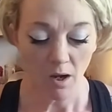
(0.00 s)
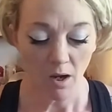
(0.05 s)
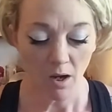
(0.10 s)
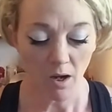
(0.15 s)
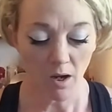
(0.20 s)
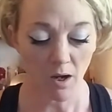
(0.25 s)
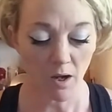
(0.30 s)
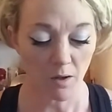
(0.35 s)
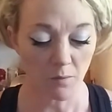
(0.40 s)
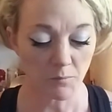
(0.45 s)

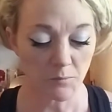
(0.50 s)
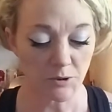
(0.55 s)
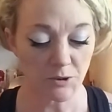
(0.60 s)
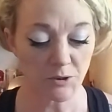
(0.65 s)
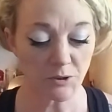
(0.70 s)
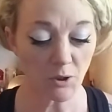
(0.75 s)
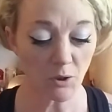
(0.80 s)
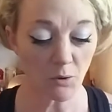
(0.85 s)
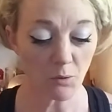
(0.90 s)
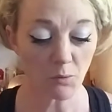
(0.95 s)
Um,
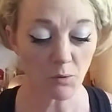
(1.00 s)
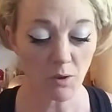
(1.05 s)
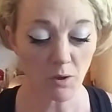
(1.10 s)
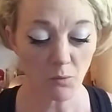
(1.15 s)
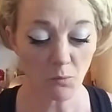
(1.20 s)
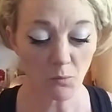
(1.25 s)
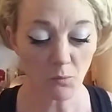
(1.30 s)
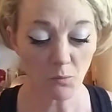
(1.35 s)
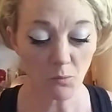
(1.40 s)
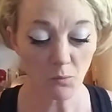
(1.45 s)
so
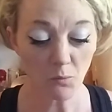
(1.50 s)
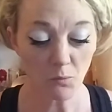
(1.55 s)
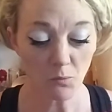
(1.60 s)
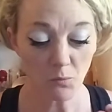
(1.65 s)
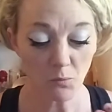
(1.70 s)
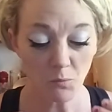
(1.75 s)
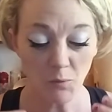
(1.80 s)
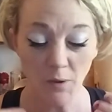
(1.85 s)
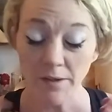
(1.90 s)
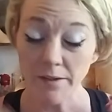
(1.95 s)

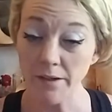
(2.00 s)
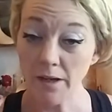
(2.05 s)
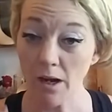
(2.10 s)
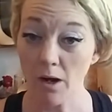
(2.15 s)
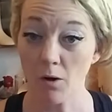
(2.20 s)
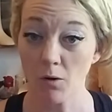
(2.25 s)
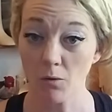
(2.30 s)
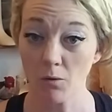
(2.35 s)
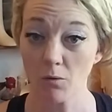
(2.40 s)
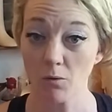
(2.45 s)
right
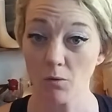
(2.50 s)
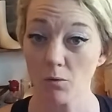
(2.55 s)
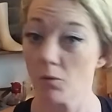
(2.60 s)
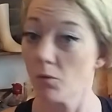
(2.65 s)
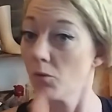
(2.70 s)
now,